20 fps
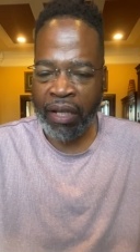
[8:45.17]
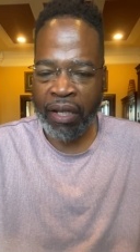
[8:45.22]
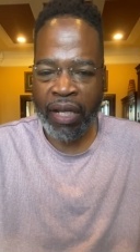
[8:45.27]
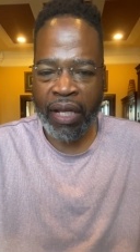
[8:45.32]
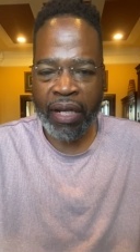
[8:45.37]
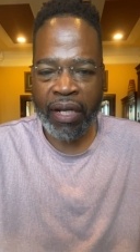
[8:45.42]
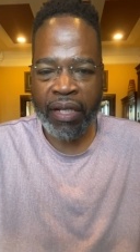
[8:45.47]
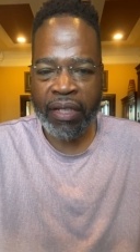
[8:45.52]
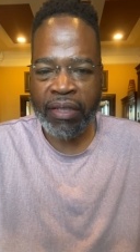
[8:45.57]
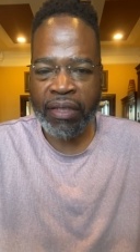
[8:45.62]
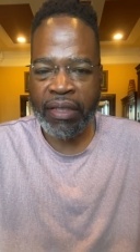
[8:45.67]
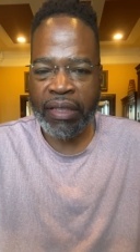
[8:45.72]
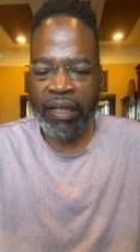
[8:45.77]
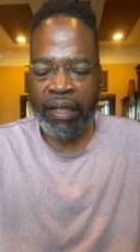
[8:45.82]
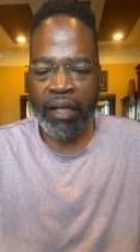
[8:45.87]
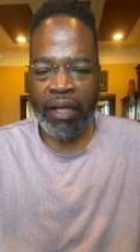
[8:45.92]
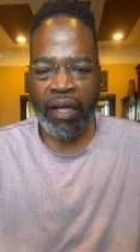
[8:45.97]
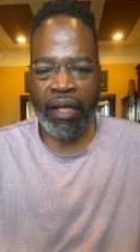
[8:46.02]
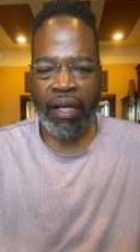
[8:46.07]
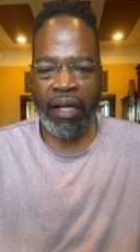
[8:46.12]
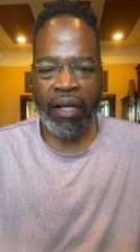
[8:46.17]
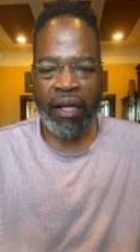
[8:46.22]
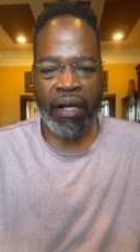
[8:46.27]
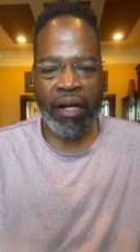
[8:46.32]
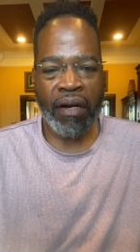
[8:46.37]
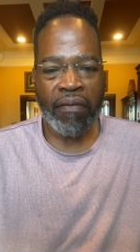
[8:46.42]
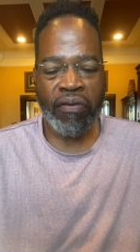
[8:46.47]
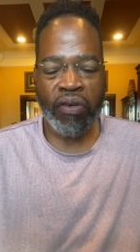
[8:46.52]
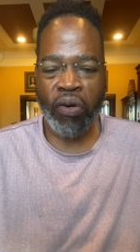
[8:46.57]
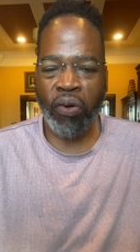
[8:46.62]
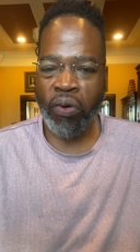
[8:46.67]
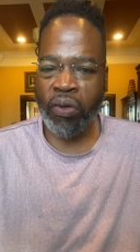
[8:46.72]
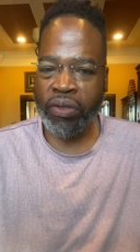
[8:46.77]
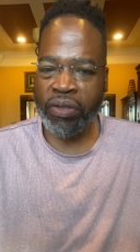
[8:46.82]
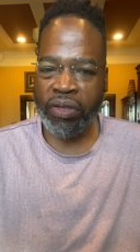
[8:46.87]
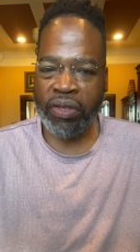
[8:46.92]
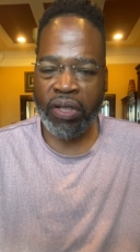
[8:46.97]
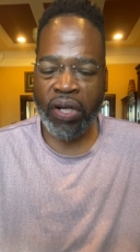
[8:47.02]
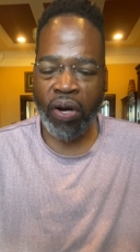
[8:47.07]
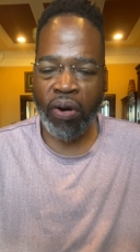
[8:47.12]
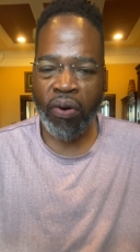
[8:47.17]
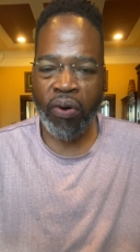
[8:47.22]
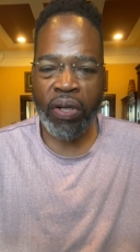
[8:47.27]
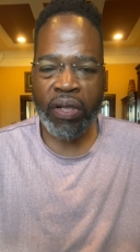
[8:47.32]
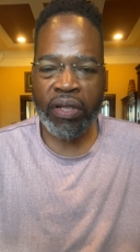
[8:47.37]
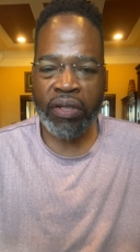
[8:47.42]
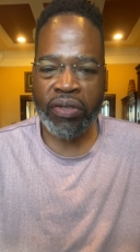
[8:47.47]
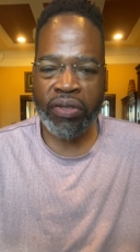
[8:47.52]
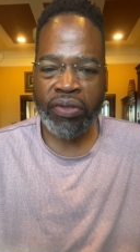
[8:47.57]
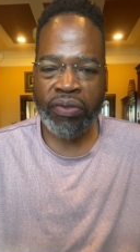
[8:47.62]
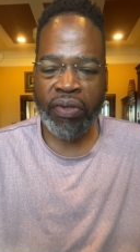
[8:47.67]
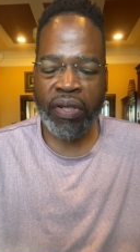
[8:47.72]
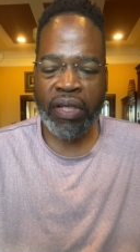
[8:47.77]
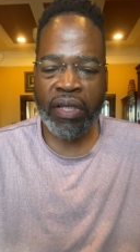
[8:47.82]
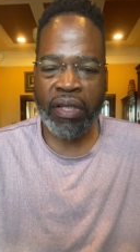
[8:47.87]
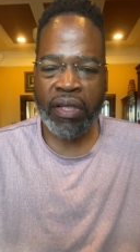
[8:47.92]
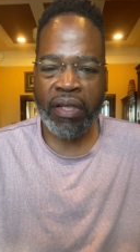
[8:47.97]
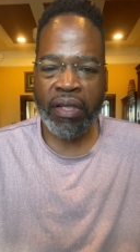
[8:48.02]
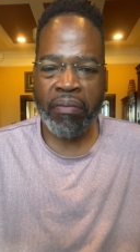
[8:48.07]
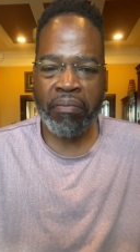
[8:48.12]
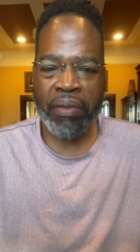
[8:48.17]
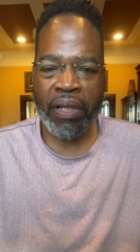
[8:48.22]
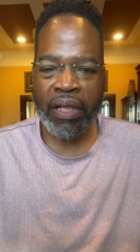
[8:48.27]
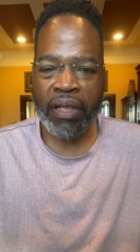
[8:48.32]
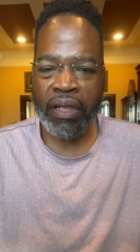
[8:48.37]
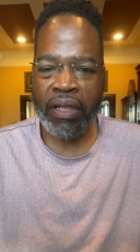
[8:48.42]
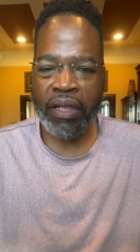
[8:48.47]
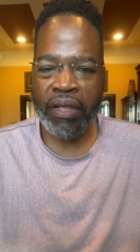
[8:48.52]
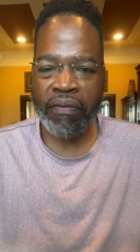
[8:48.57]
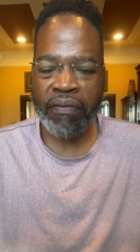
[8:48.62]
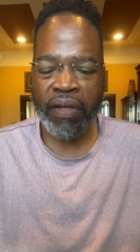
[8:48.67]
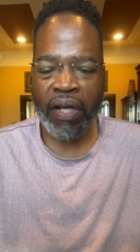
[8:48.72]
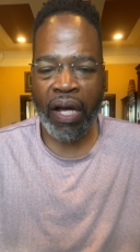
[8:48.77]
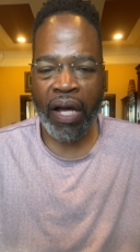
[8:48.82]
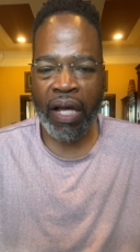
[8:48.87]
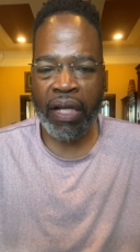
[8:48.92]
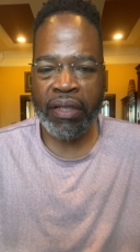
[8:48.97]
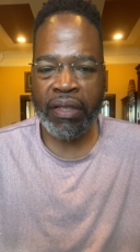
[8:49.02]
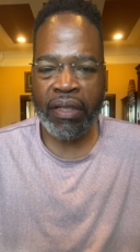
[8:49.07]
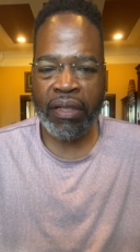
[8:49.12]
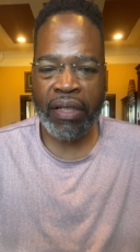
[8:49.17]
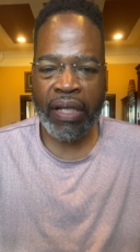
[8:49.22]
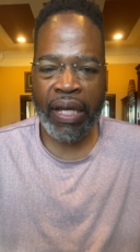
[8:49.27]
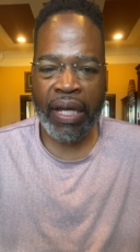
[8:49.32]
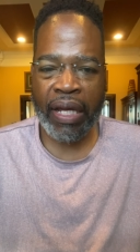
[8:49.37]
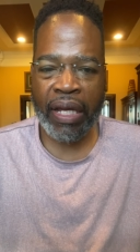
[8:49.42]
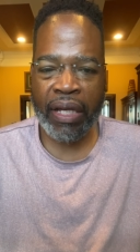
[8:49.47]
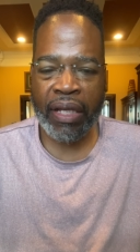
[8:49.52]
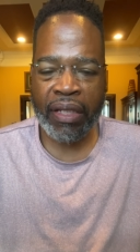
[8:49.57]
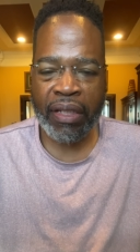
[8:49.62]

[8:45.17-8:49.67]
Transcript: let us, of course, go in the strength and ability of God today.